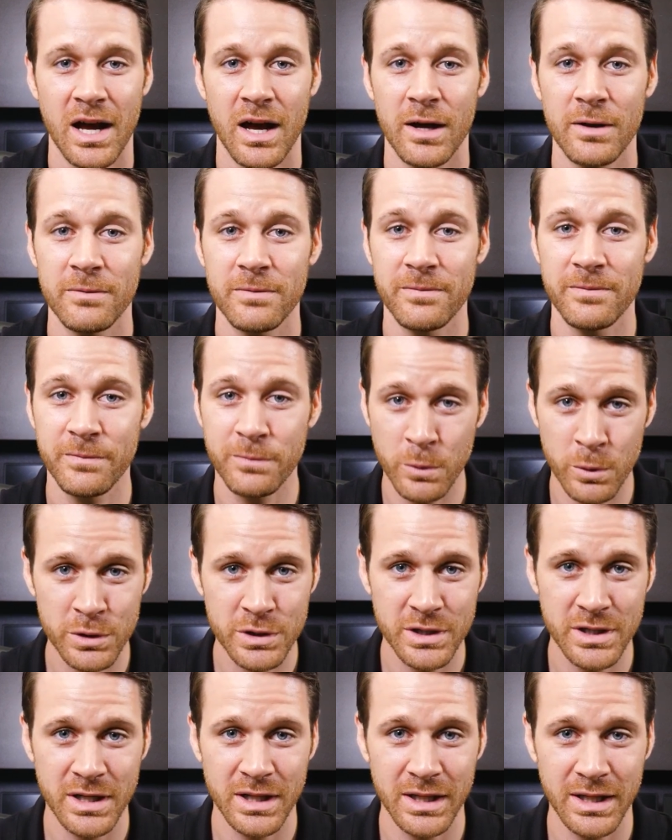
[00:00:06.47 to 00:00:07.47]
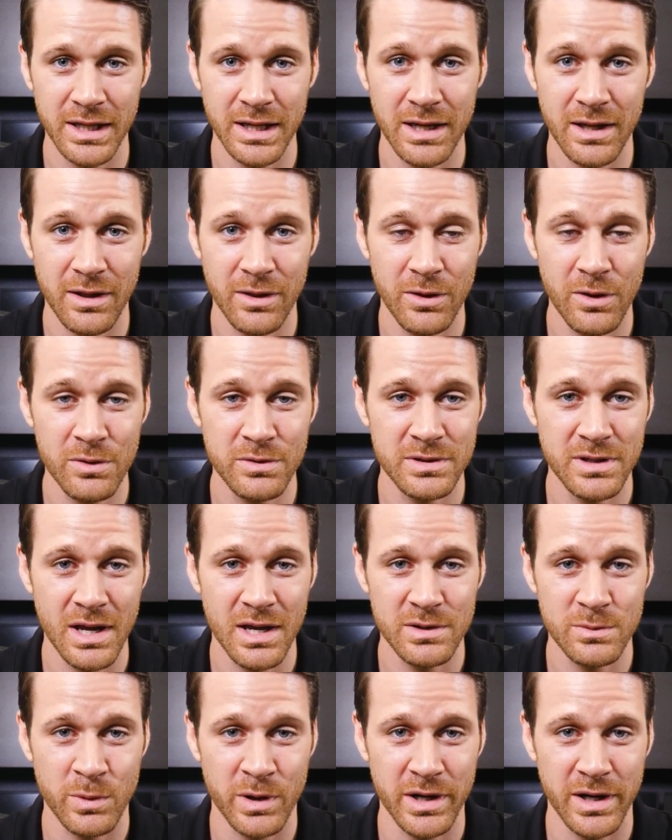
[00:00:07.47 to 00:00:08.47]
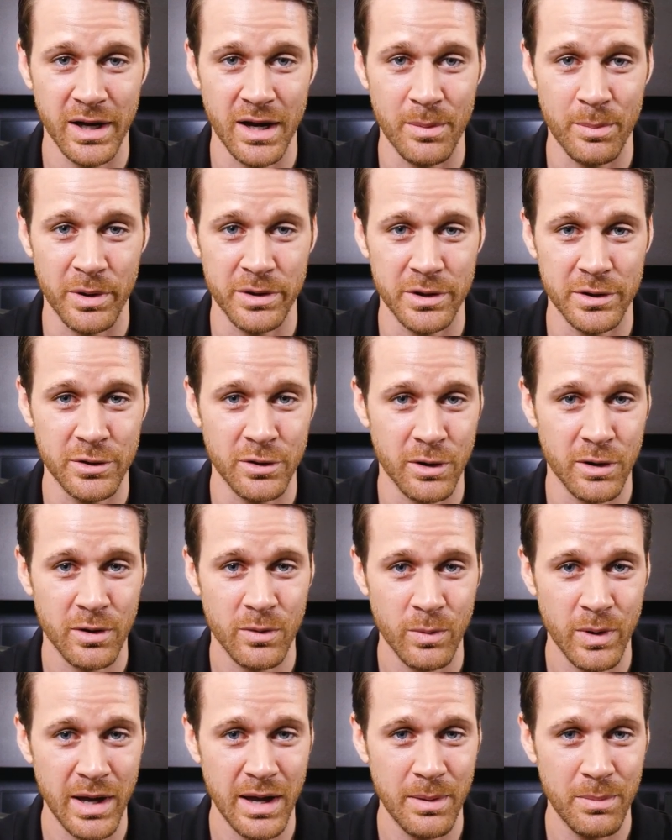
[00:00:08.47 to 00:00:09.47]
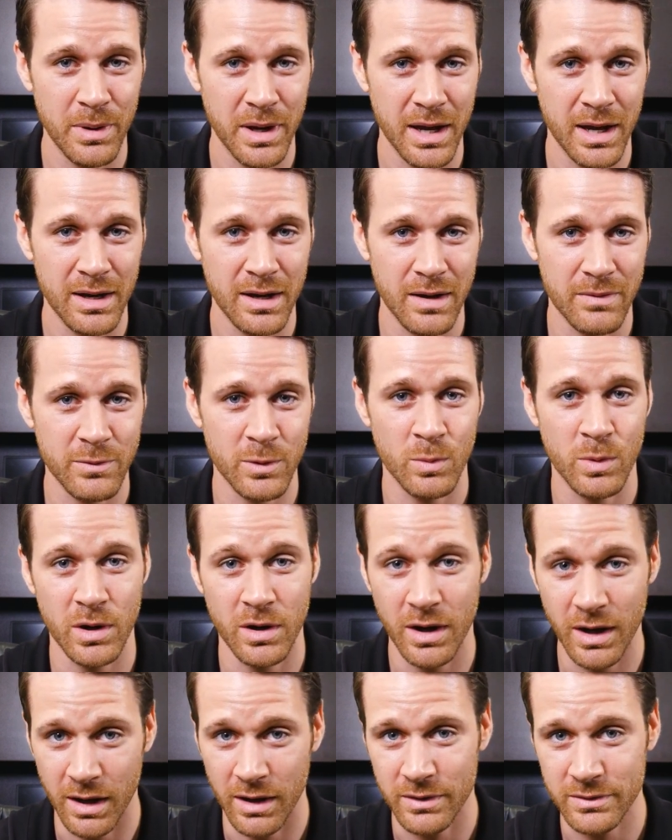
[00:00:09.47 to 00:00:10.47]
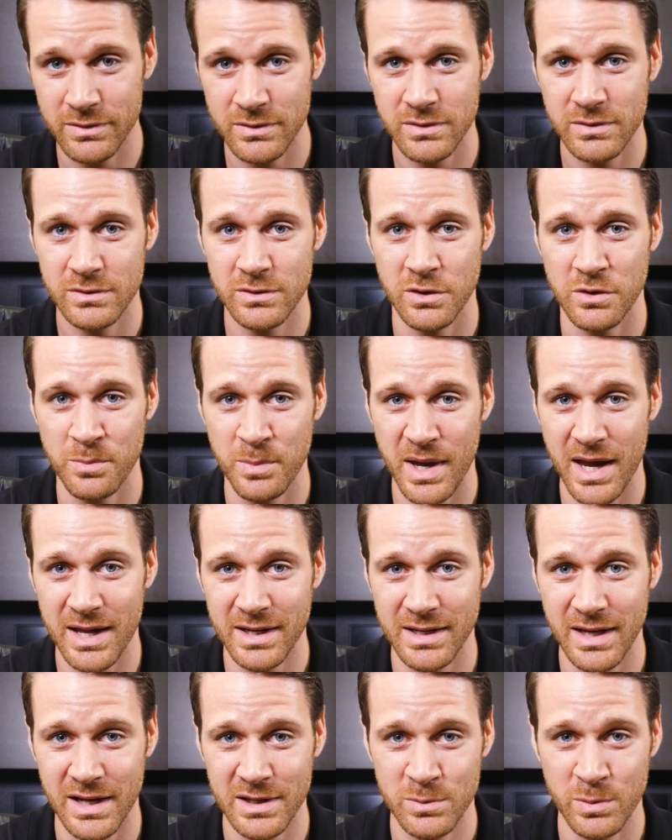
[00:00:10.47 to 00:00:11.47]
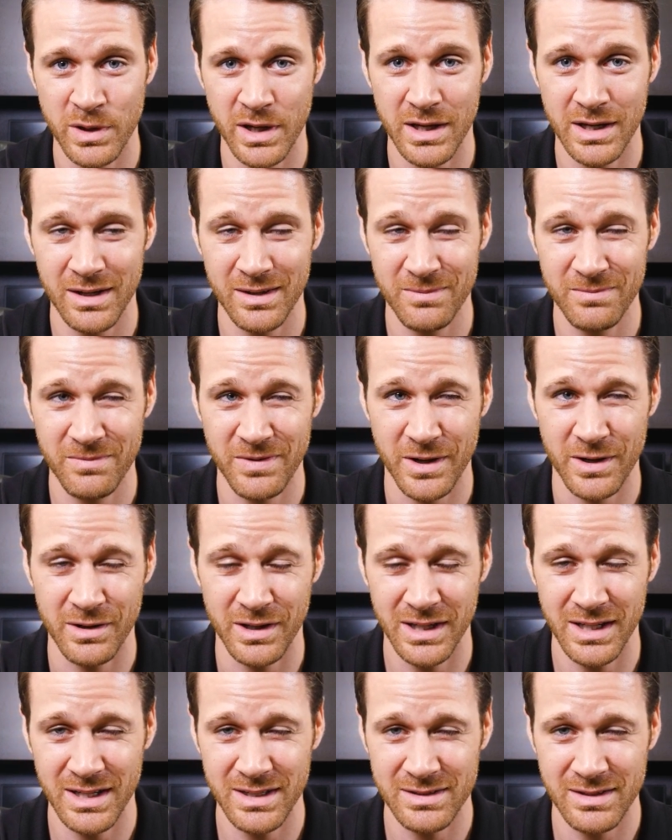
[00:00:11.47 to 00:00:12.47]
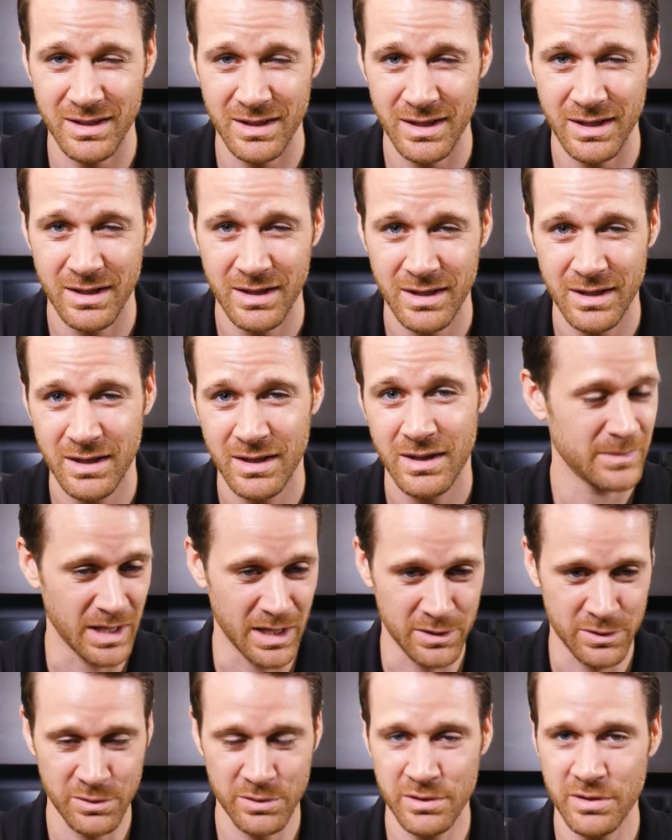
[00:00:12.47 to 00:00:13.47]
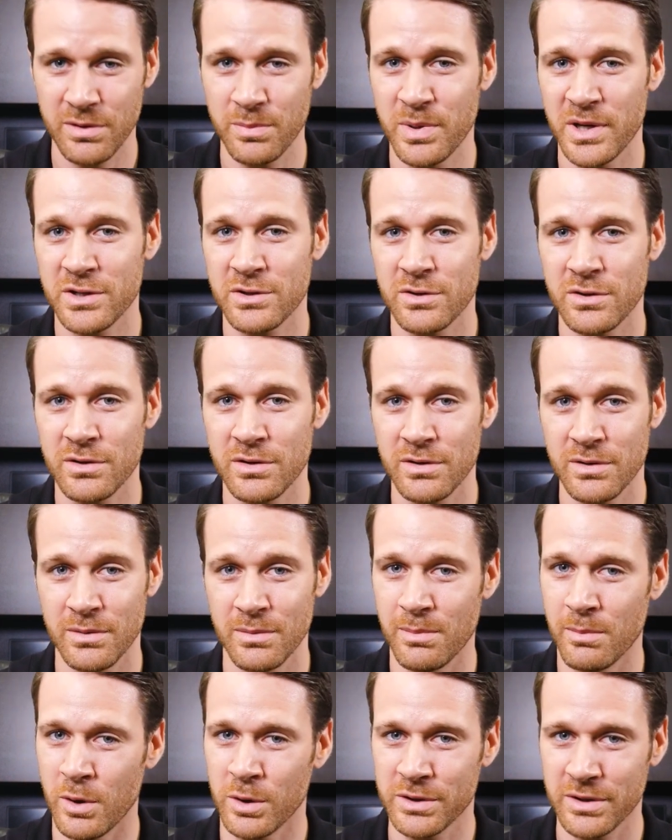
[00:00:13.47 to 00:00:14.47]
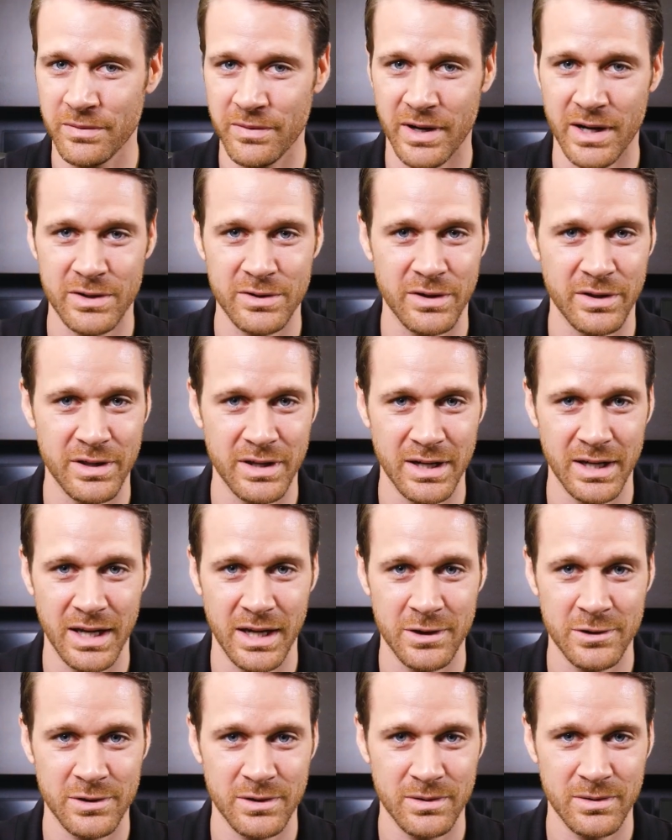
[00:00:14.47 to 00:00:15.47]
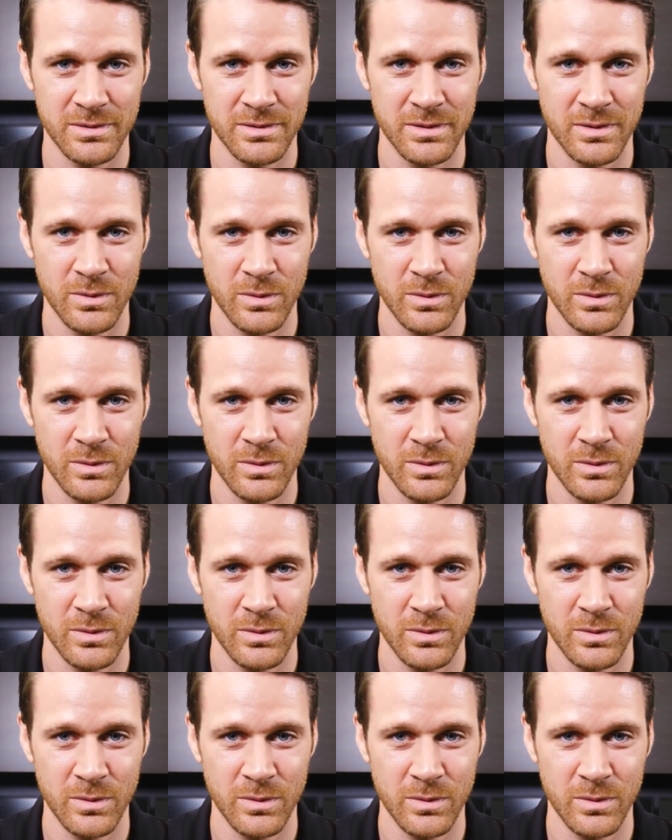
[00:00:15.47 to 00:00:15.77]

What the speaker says: Unfortunately, those things were ending up on the dark web and everywhere else, so the bad guys were getting them fairly easily. Enter into the picture, multi-factor authentication.